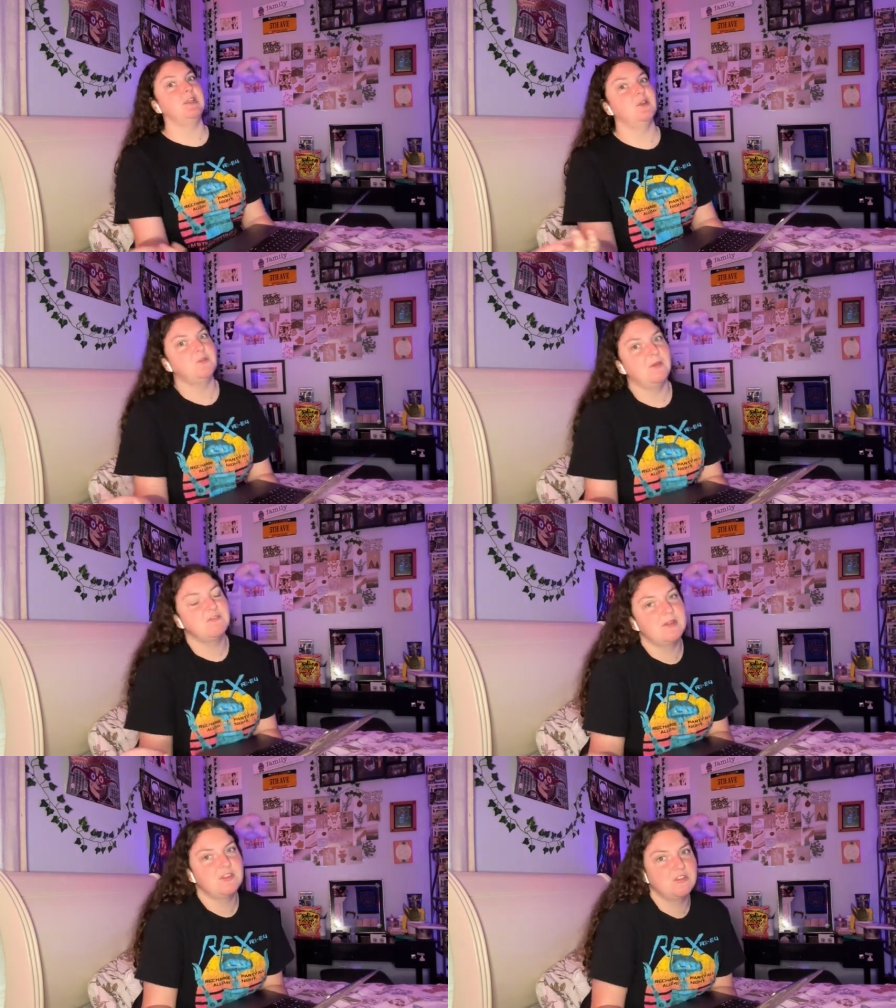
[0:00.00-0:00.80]
knows we have
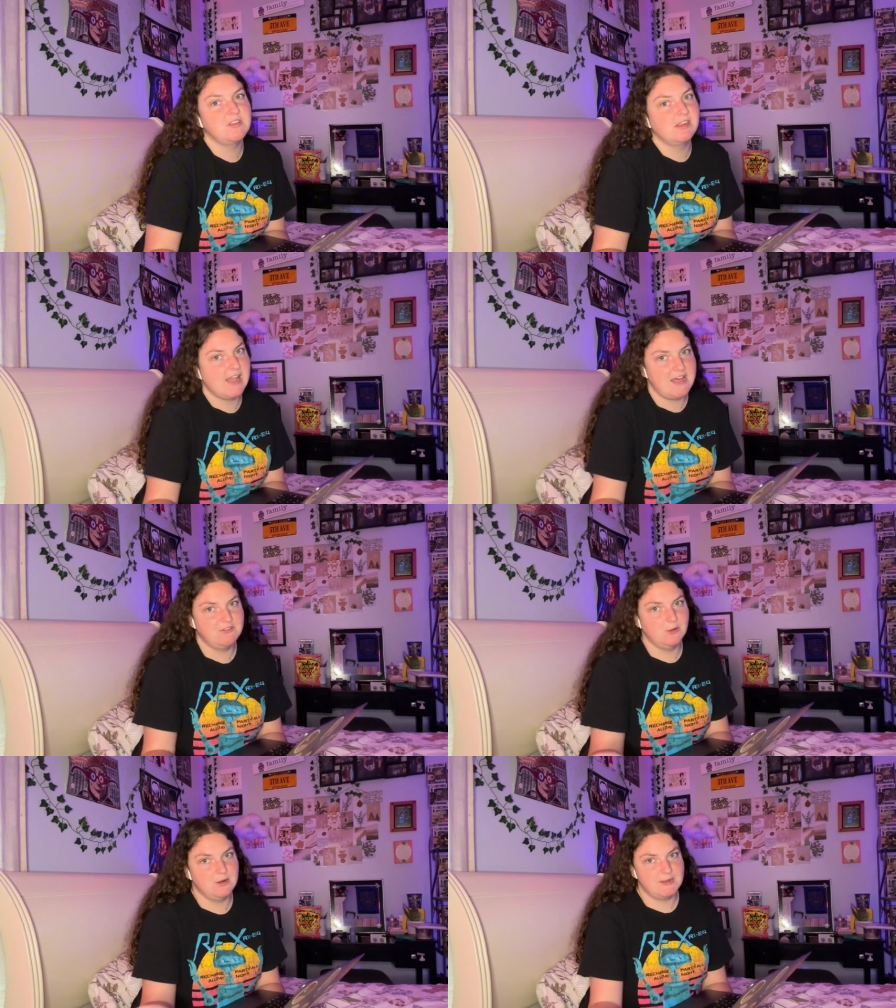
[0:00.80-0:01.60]
Monsters, Inc., Laugh
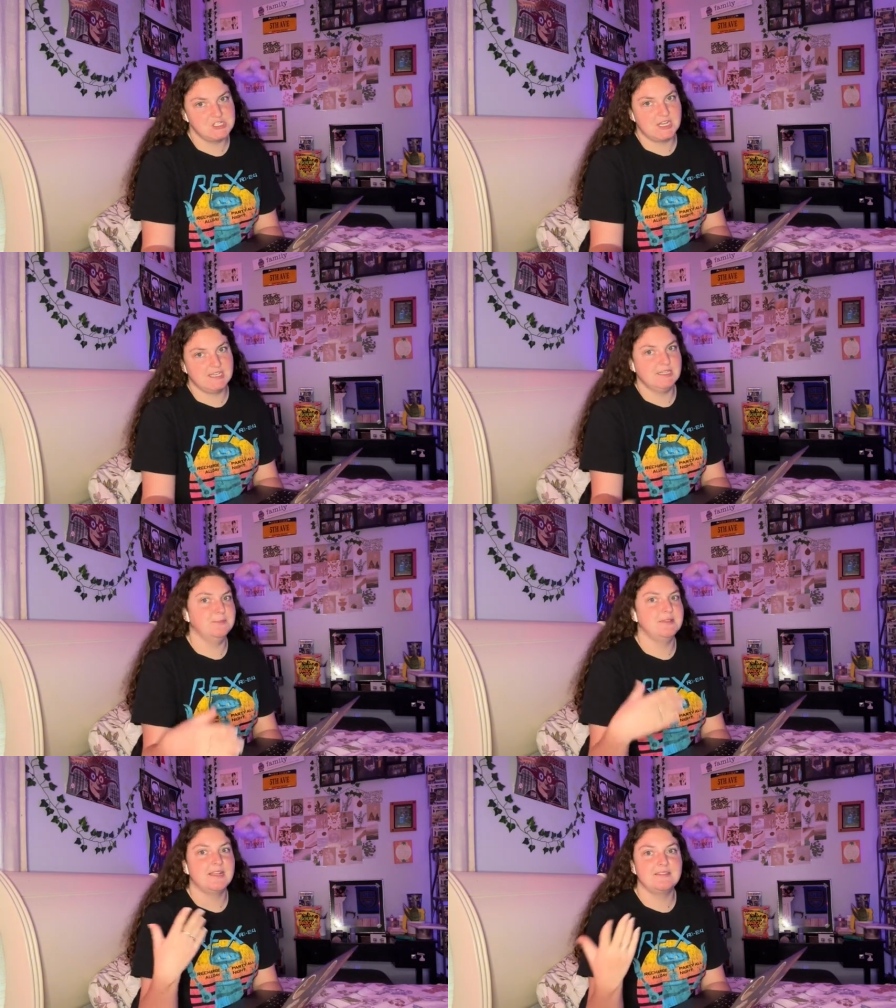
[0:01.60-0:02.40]
Floor, and Magic Kingdom,
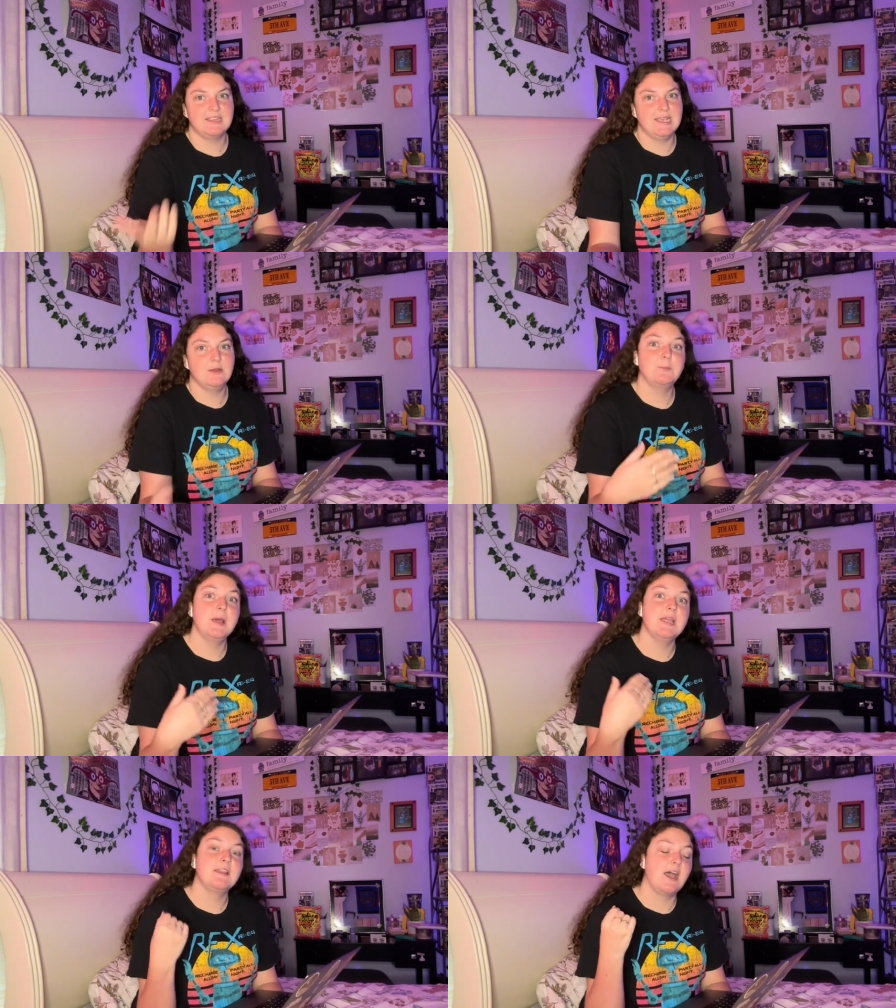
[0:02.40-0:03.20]
but that's it.
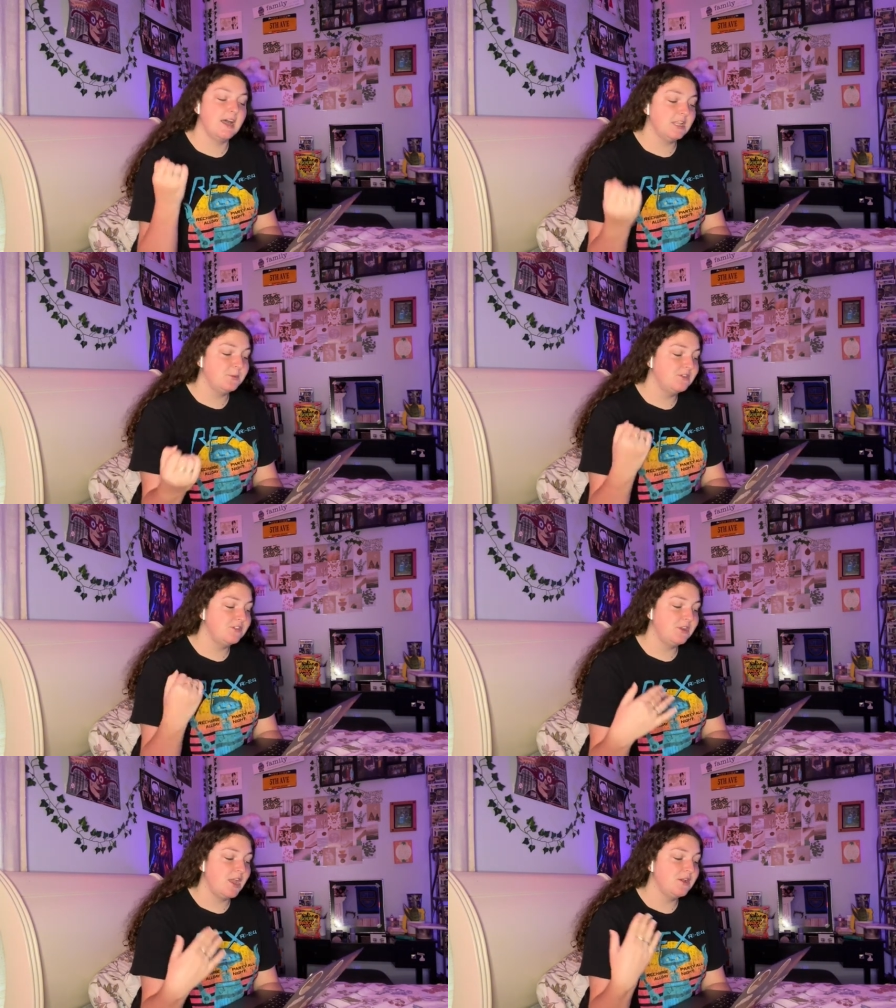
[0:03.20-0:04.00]
But in Hollywood
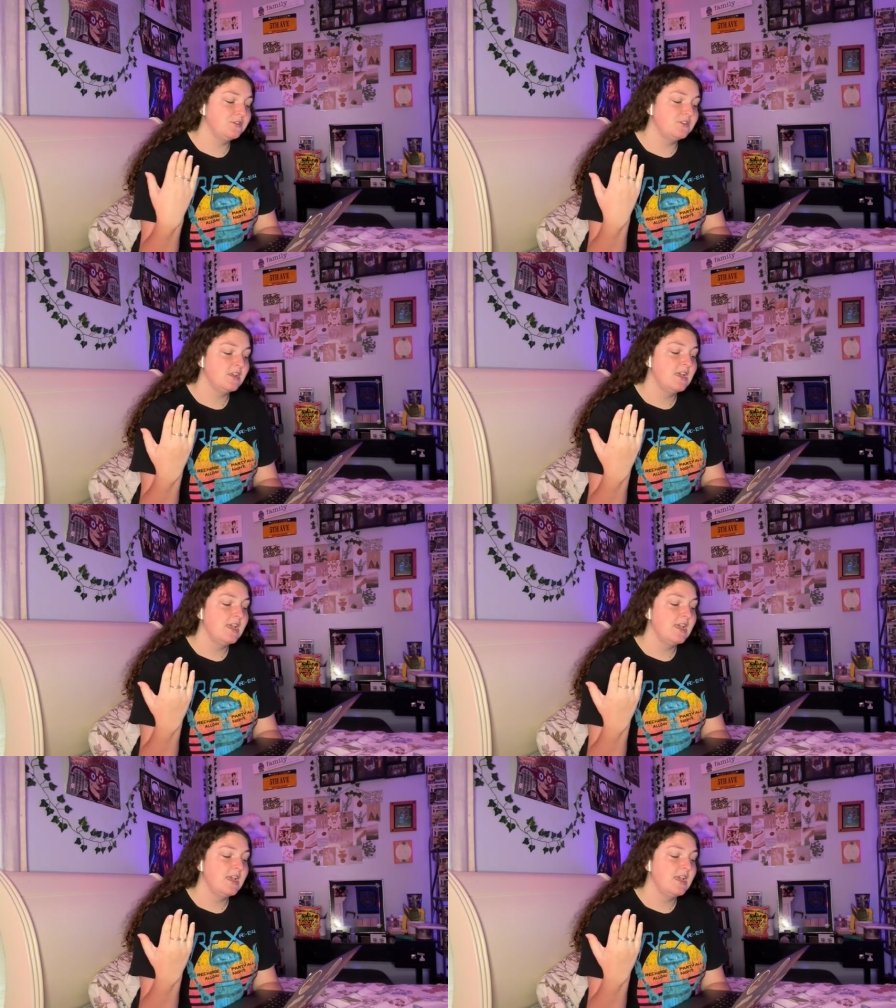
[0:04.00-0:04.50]
Studios,